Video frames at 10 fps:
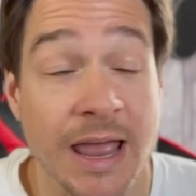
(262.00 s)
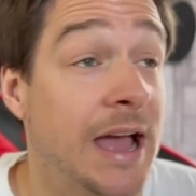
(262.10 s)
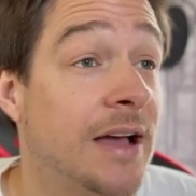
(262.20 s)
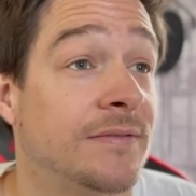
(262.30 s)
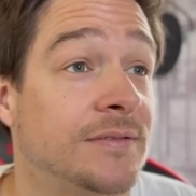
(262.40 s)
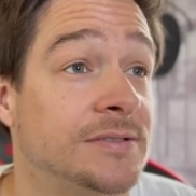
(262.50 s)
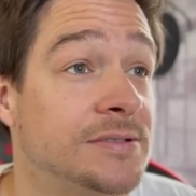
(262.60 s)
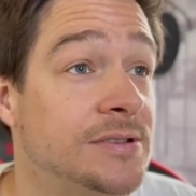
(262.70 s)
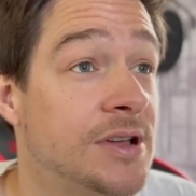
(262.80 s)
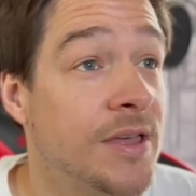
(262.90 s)
have
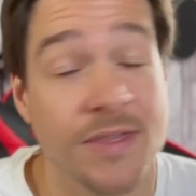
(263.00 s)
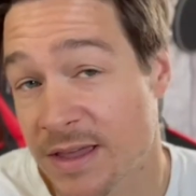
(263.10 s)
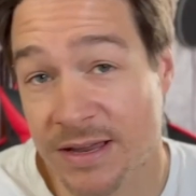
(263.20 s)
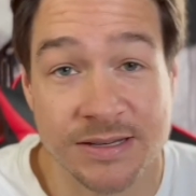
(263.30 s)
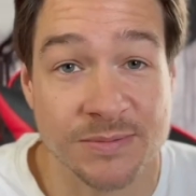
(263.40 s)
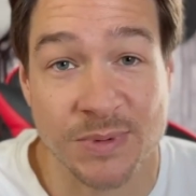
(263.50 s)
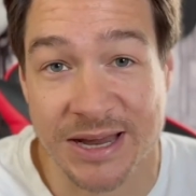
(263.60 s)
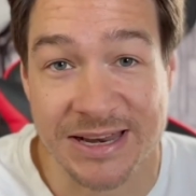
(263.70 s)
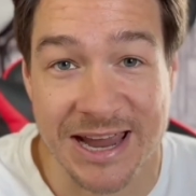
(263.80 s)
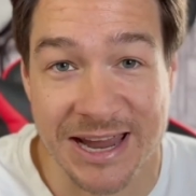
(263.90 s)
nothing to
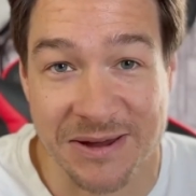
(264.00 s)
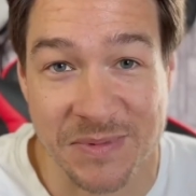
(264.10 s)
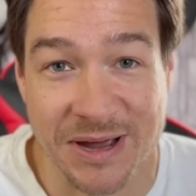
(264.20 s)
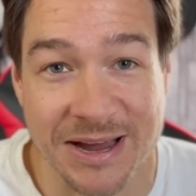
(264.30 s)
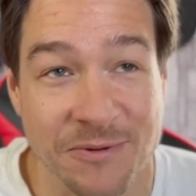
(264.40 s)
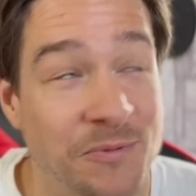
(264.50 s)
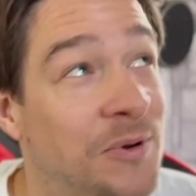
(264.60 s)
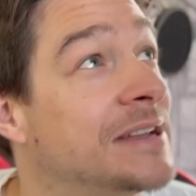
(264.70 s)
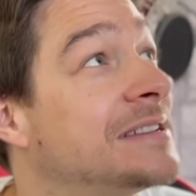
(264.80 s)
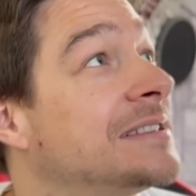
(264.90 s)
my name. I
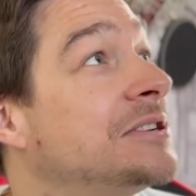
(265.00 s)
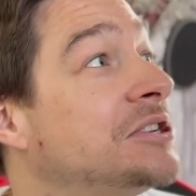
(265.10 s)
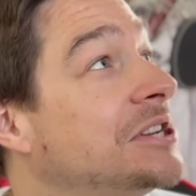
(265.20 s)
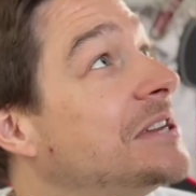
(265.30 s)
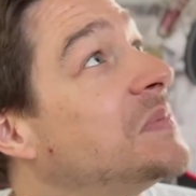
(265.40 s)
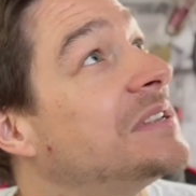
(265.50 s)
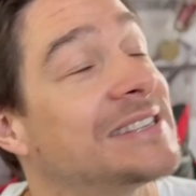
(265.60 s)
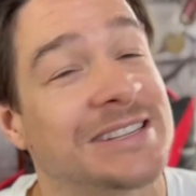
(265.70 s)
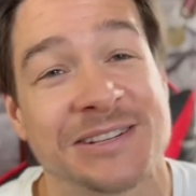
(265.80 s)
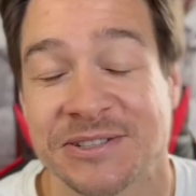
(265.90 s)
rent the
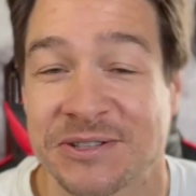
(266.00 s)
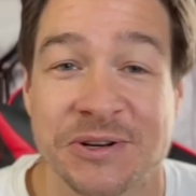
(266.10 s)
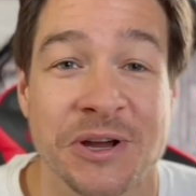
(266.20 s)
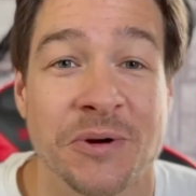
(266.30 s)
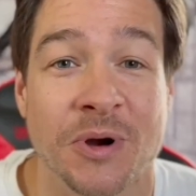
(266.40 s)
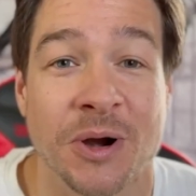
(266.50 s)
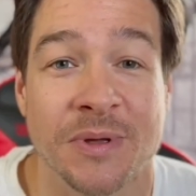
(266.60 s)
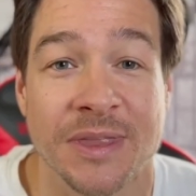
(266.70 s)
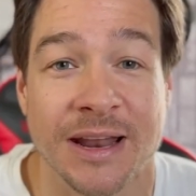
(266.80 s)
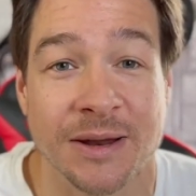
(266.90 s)
cheapest little studio
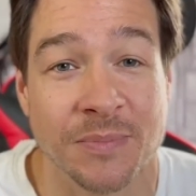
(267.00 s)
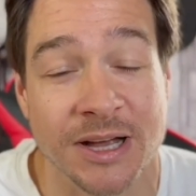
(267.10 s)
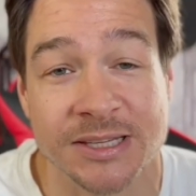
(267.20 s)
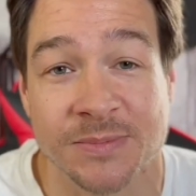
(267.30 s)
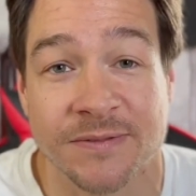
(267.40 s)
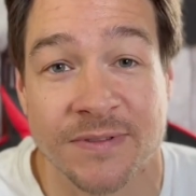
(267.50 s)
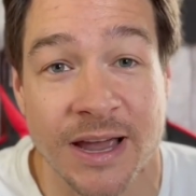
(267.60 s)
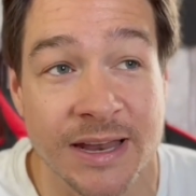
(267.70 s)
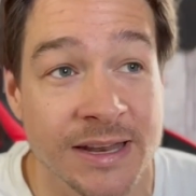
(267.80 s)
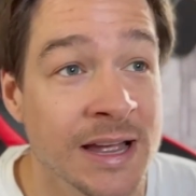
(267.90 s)
apartment that I could possibly
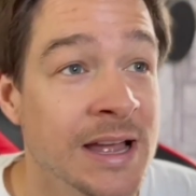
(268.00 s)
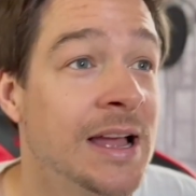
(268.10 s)
find.